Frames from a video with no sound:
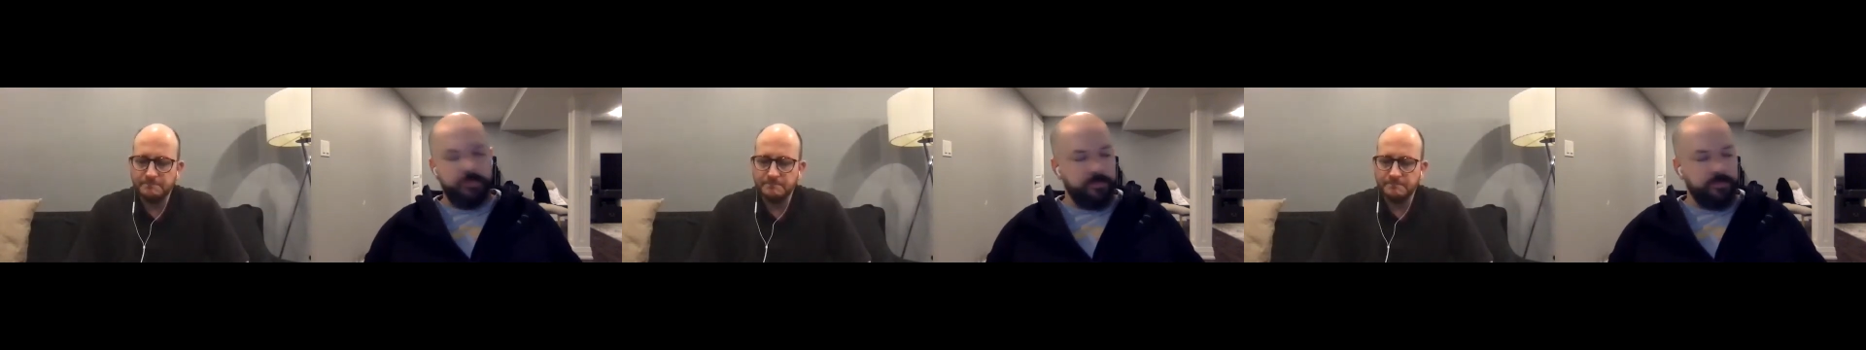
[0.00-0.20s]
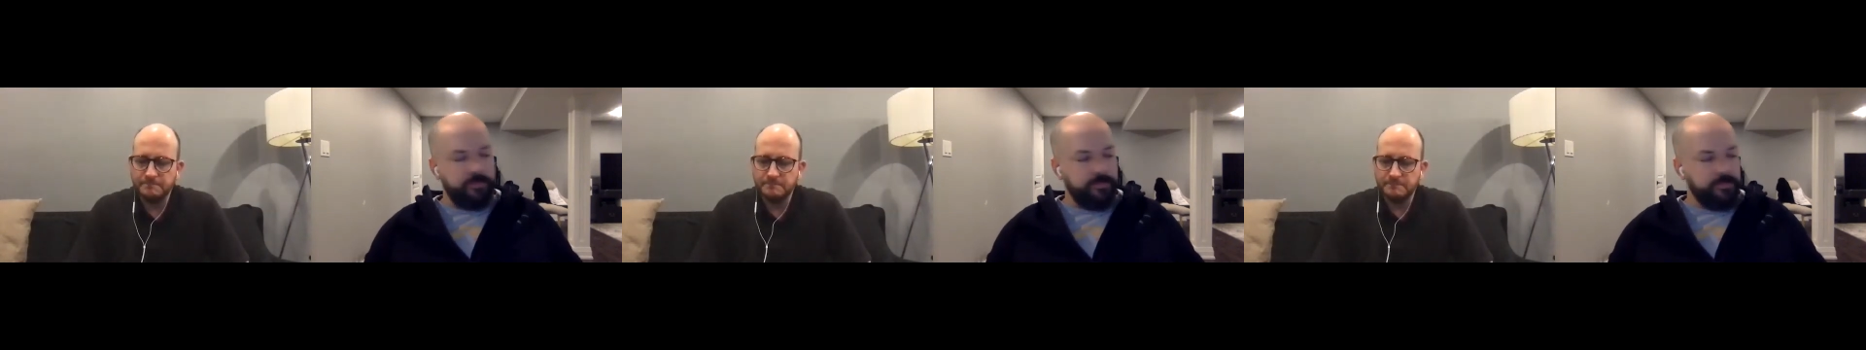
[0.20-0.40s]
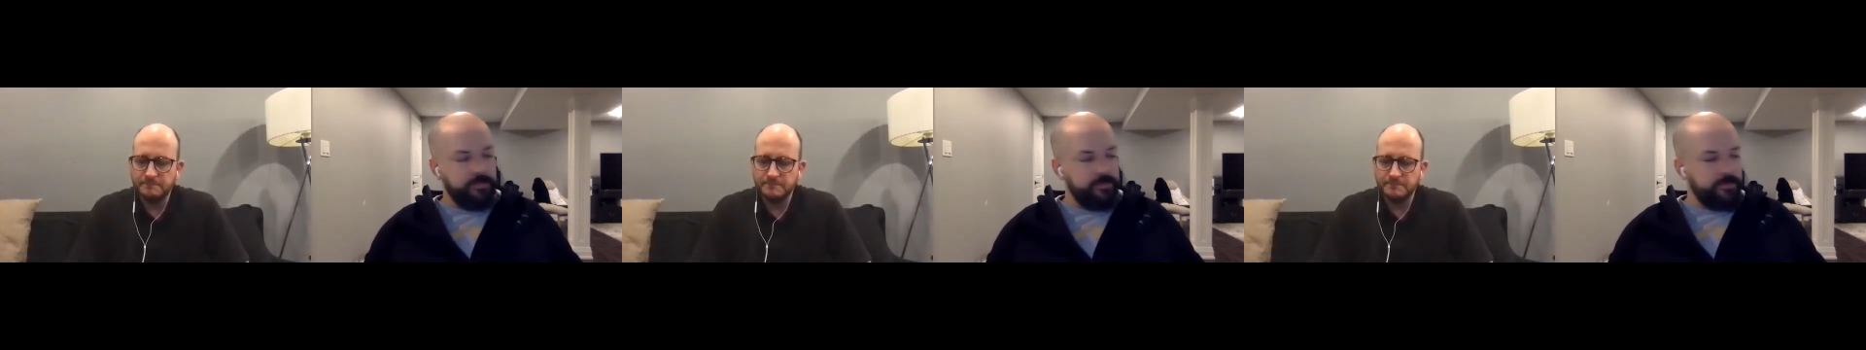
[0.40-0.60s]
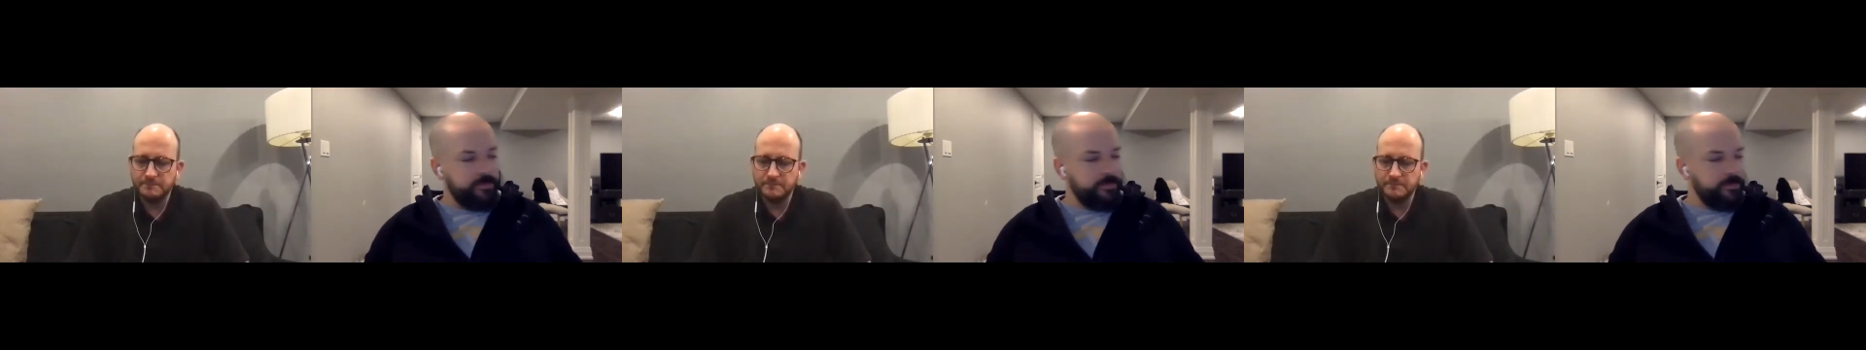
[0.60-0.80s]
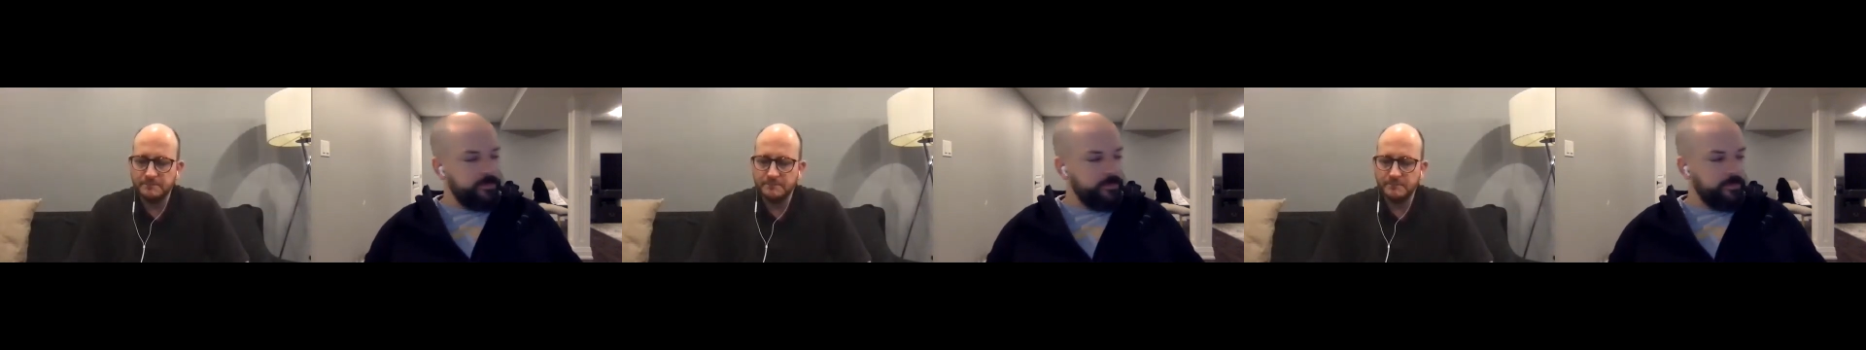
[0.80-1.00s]

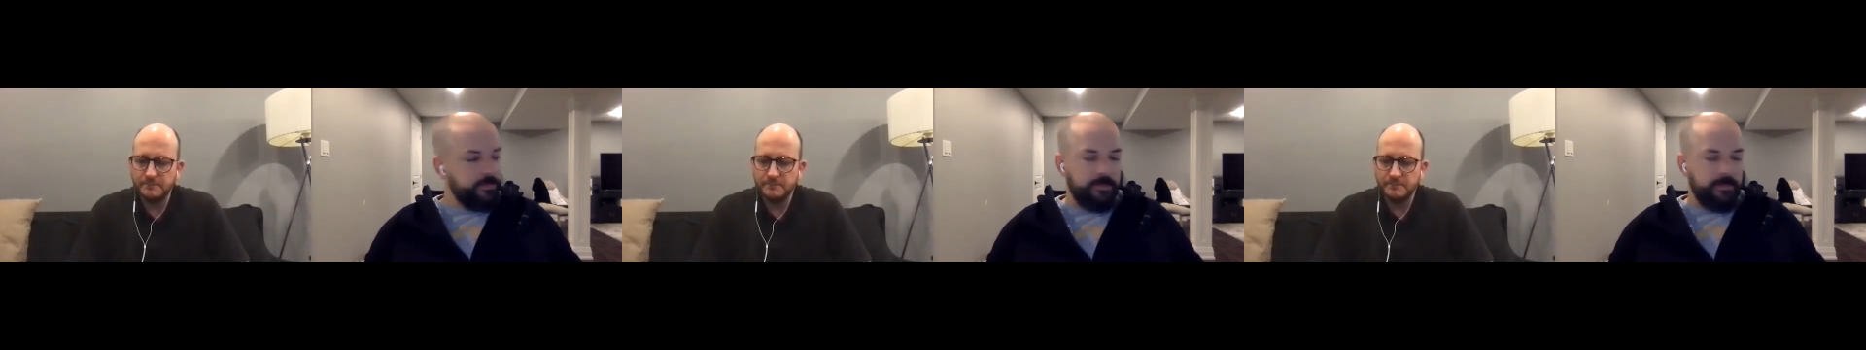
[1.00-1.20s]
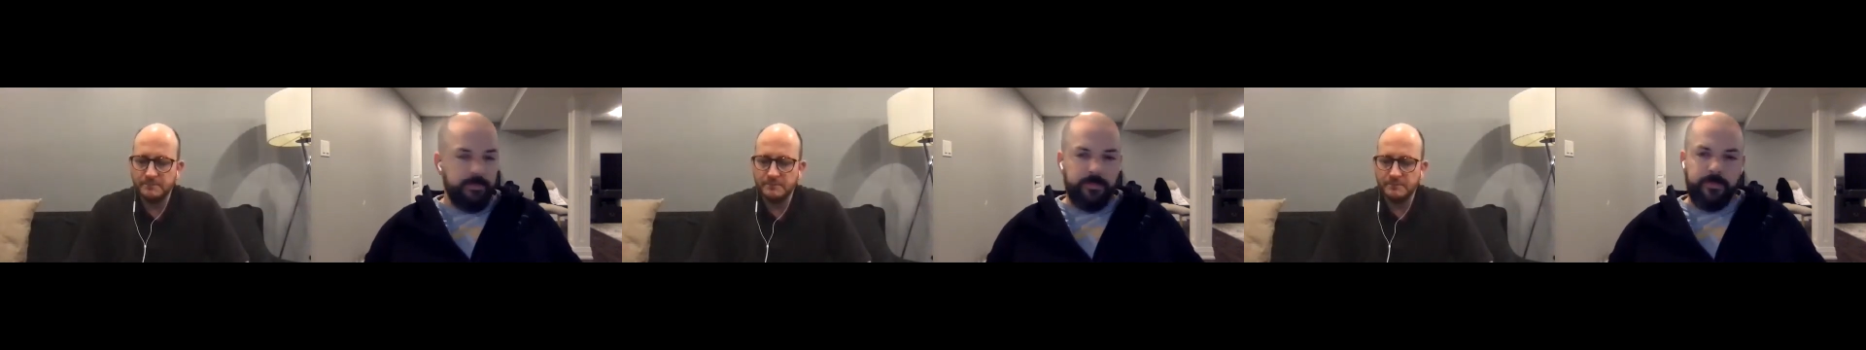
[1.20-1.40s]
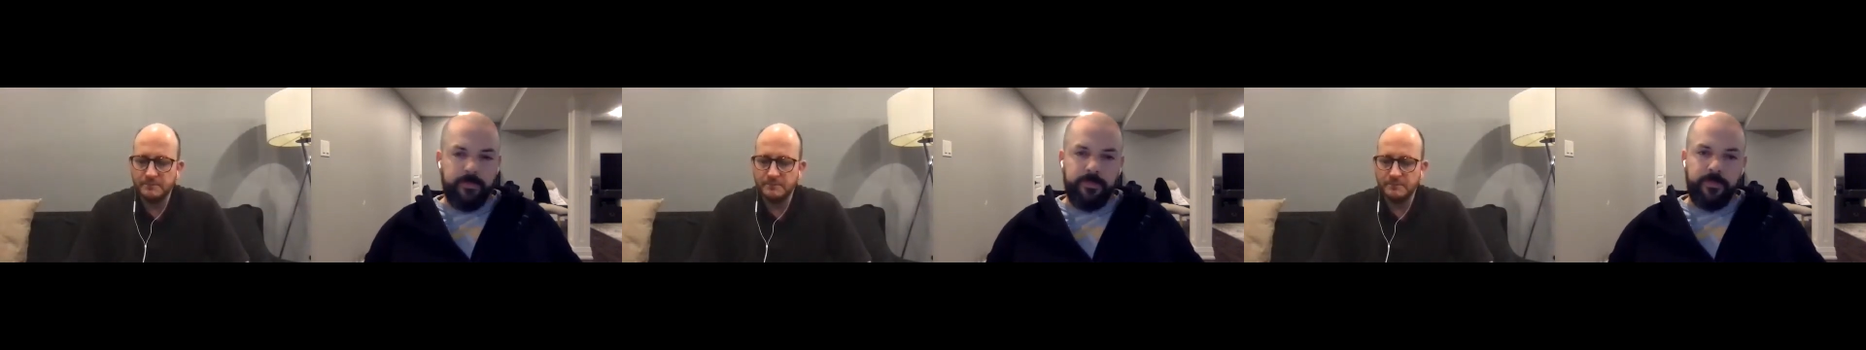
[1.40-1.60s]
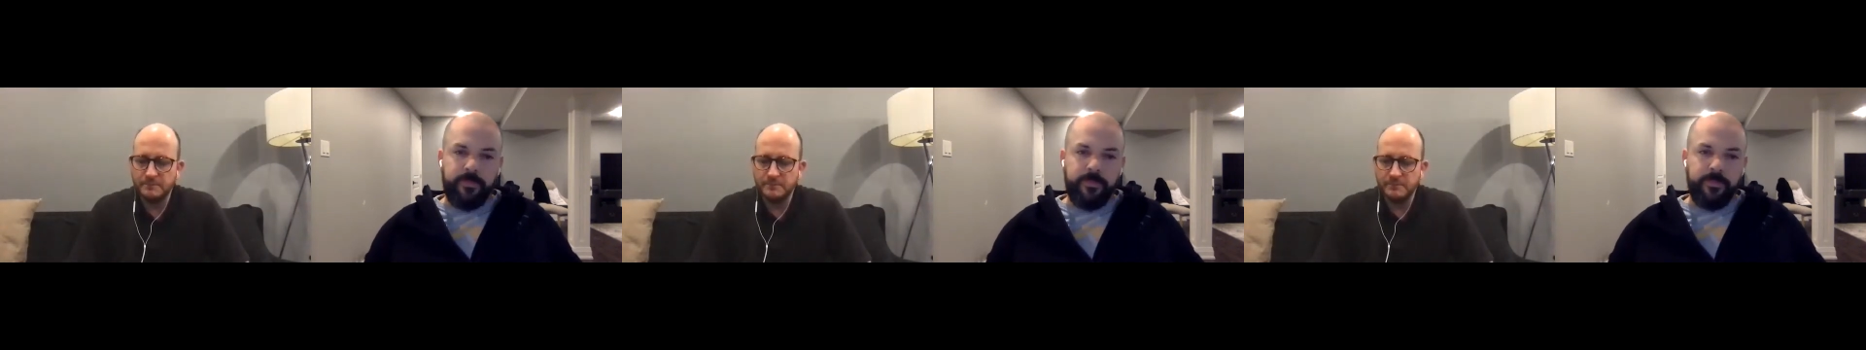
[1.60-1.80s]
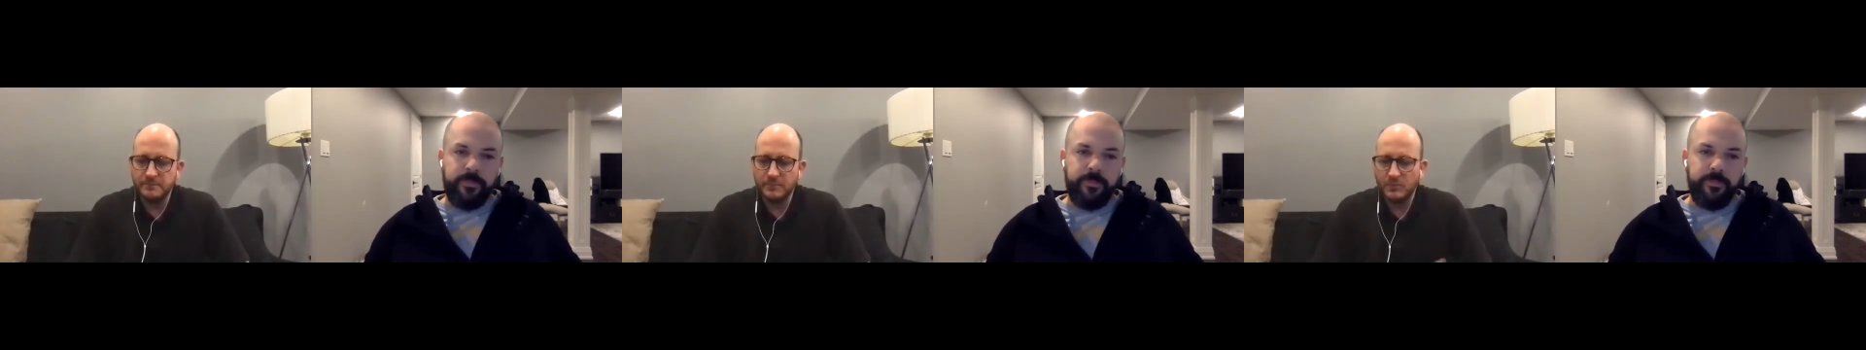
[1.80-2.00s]

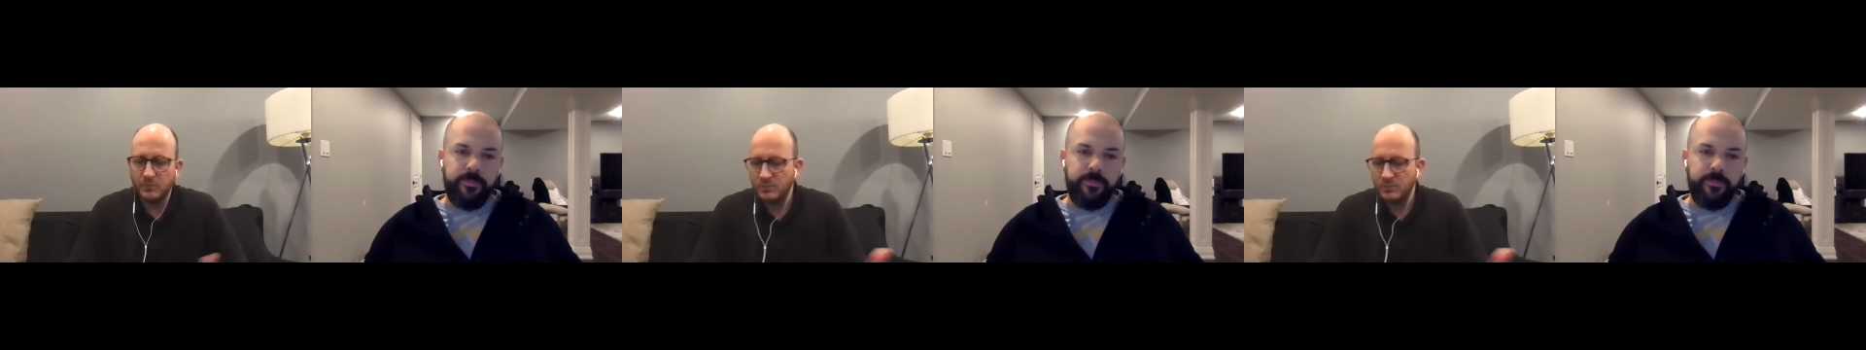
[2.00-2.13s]
(silence)